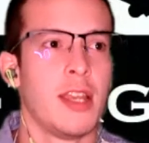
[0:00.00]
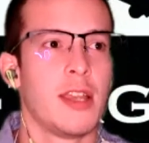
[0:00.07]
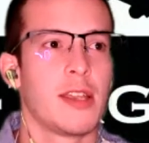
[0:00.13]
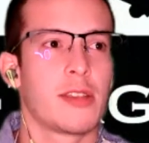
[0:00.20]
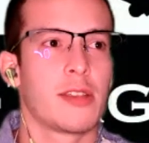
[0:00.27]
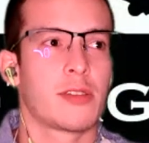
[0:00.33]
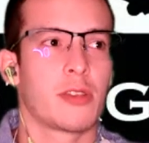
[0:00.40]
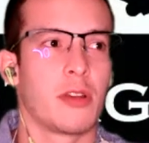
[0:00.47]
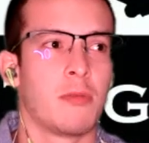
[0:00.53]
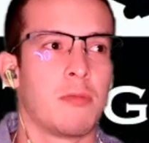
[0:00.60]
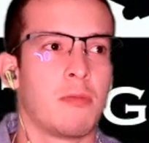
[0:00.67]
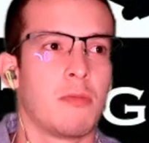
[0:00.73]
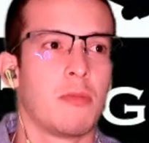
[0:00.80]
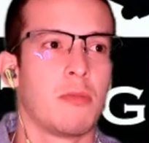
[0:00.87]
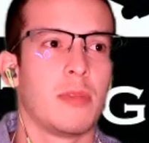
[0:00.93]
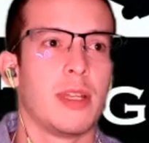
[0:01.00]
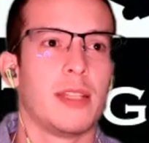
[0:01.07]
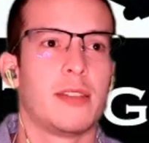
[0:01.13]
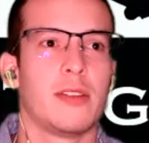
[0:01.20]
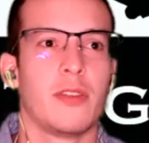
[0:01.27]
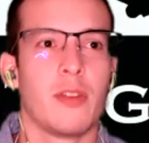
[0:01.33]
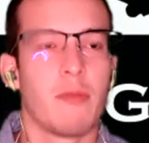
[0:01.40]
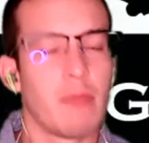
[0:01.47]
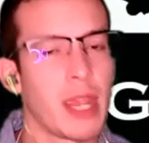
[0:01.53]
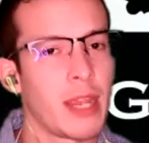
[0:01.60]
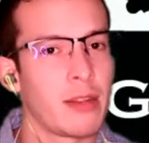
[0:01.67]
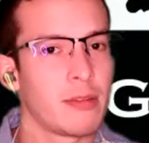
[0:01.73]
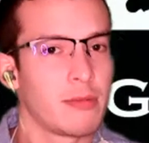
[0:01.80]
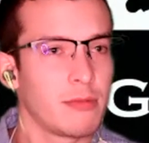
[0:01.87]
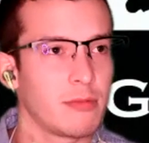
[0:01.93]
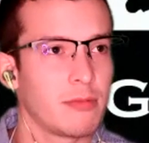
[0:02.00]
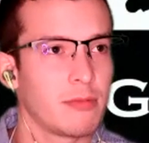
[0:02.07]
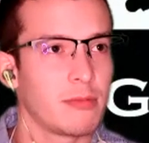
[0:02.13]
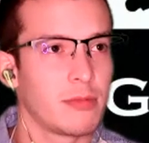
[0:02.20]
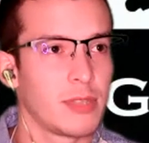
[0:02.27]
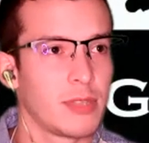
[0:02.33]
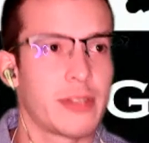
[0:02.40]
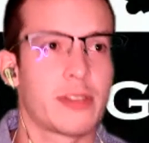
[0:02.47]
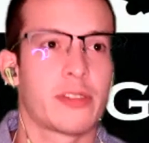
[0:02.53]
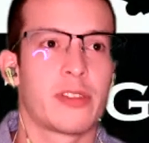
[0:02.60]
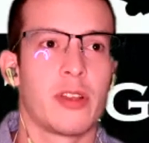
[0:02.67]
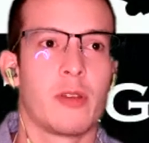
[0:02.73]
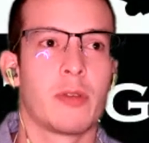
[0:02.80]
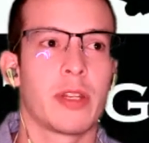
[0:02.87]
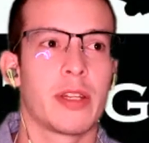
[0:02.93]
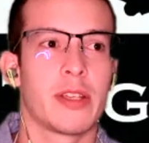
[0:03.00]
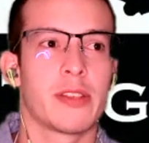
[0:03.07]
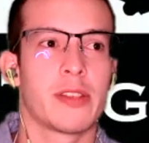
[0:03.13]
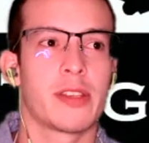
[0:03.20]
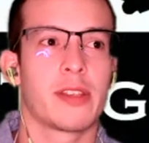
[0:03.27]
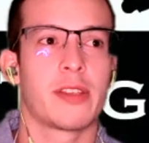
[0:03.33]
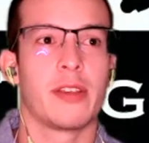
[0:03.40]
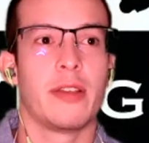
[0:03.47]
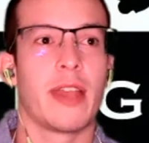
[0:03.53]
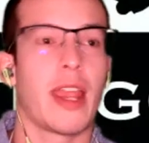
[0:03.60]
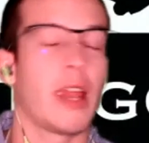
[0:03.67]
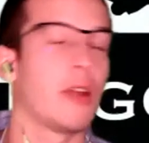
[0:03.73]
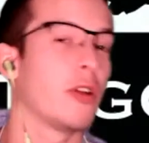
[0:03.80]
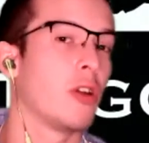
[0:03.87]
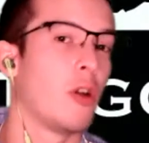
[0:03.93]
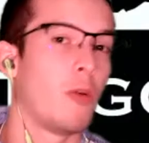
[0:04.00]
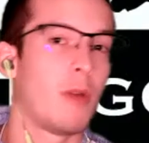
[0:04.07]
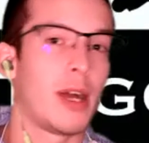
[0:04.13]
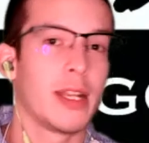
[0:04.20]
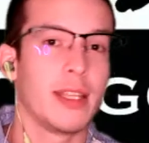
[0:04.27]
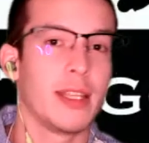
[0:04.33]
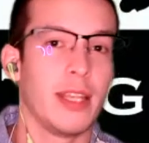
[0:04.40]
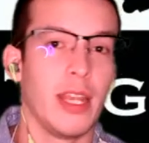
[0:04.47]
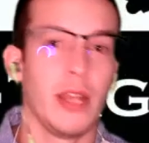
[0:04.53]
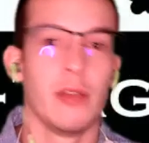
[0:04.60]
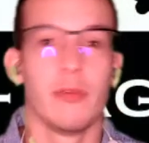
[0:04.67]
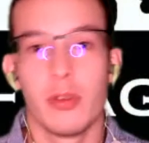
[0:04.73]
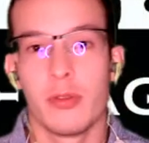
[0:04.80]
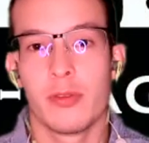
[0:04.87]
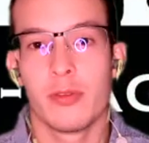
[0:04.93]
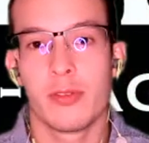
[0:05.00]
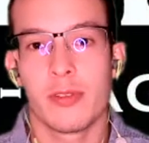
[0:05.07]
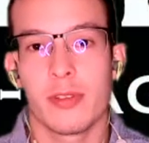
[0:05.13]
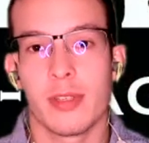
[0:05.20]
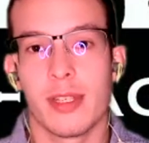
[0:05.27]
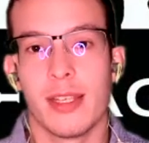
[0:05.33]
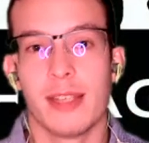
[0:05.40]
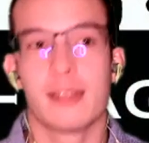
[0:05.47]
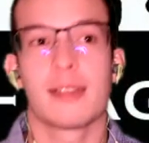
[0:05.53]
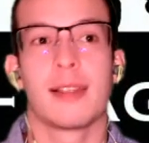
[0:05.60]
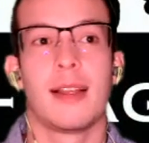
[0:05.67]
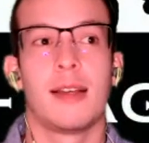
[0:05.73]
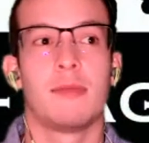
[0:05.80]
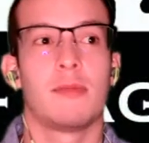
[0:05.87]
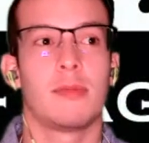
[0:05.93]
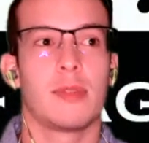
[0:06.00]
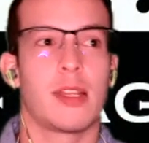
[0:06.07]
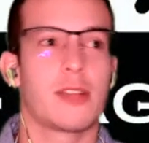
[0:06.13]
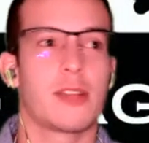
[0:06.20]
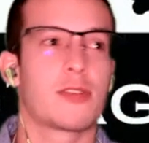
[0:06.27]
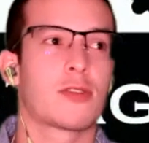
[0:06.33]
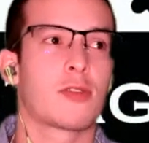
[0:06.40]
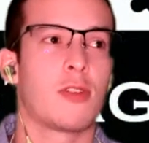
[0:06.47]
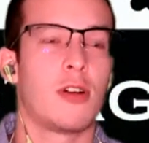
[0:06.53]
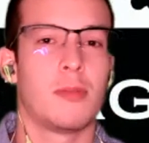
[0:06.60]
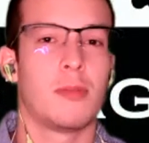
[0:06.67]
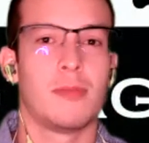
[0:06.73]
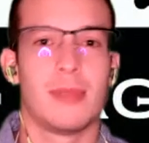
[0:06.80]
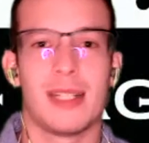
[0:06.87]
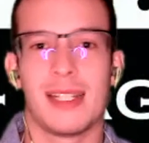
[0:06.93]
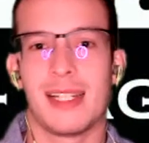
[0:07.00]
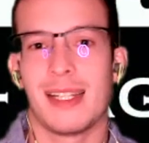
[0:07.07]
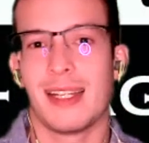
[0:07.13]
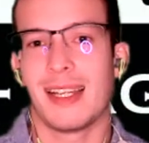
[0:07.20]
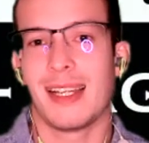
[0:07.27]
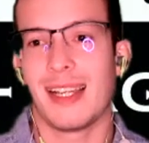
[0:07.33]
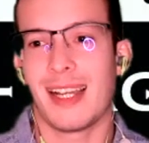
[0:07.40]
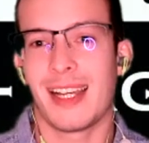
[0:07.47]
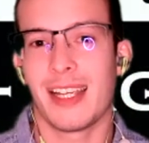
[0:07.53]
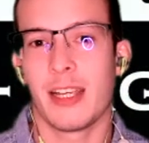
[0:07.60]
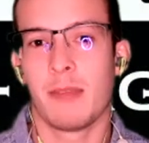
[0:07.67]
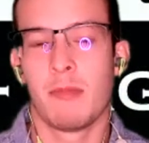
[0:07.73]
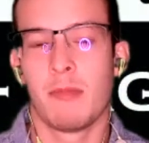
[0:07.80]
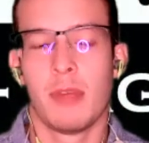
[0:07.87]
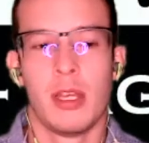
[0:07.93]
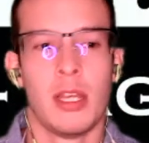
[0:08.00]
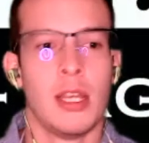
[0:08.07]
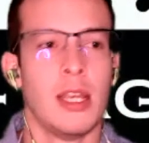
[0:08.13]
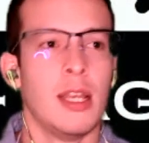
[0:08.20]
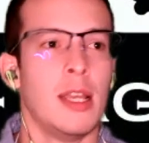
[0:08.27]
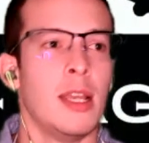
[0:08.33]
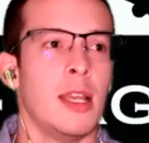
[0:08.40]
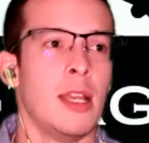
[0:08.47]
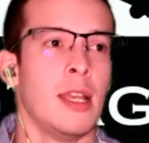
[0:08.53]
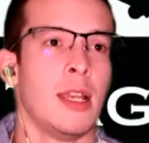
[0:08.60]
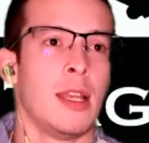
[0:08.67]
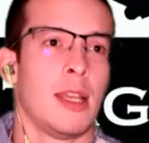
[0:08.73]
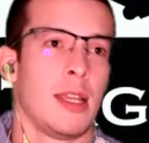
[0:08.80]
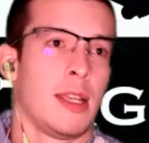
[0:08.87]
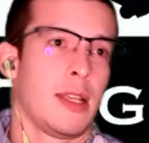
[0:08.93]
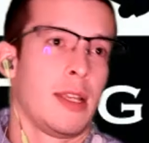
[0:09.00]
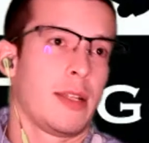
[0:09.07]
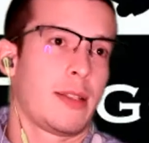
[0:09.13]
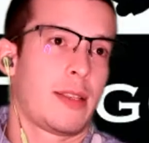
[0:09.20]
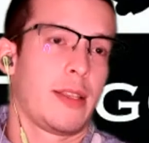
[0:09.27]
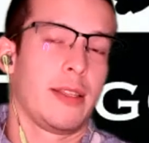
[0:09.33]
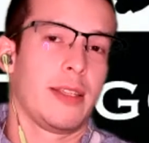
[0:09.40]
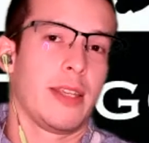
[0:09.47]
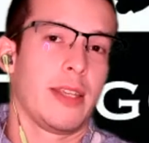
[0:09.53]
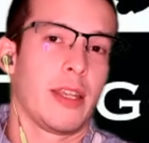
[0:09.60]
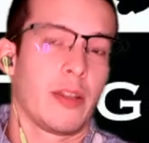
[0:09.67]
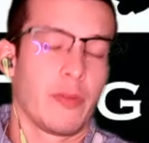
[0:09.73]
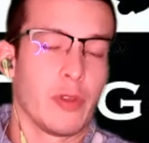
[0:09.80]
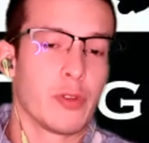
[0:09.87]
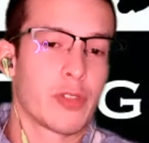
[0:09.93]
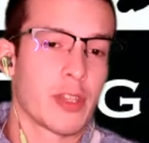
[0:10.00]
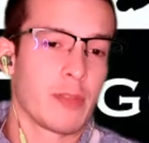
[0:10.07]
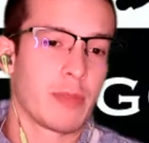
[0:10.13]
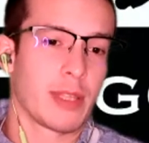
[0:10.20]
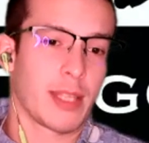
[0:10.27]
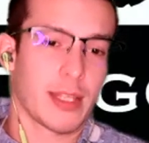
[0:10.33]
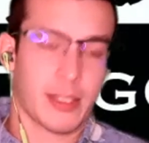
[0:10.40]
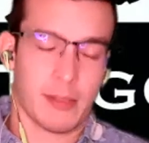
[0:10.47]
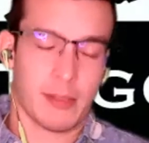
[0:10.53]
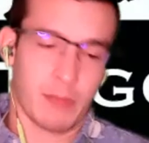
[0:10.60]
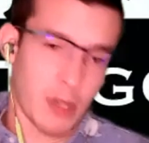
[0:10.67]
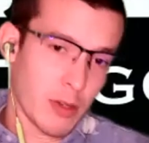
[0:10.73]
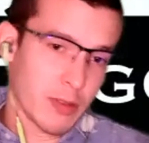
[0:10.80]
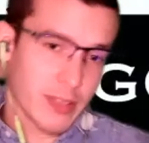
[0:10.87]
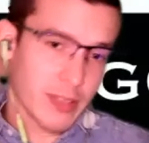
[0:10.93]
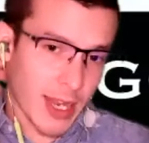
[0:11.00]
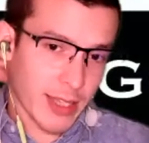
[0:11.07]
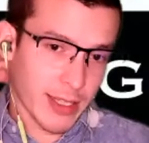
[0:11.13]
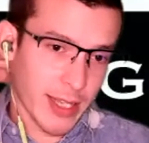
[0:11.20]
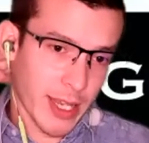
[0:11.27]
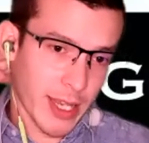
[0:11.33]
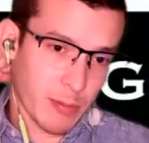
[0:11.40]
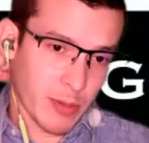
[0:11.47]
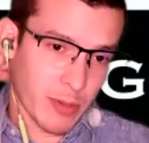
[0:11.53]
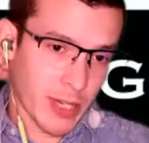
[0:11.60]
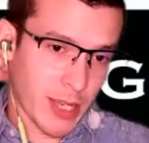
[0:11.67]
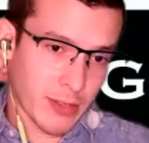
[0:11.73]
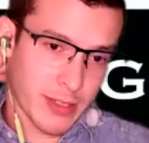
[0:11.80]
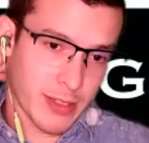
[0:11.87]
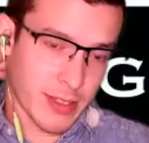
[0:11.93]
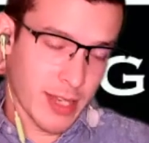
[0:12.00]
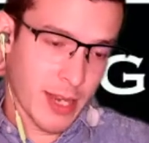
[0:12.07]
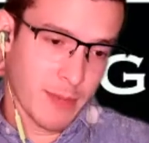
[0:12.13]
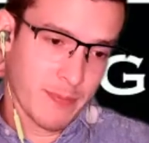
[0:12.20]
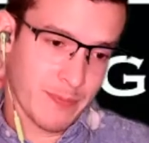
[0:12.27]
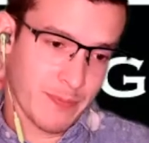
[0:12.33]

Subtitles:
So until the man lets us know what it is, until Ariel Helwani interviews Islam, I'll just call him IM, till he interviews him and lets him know exactly how to pronounce his name.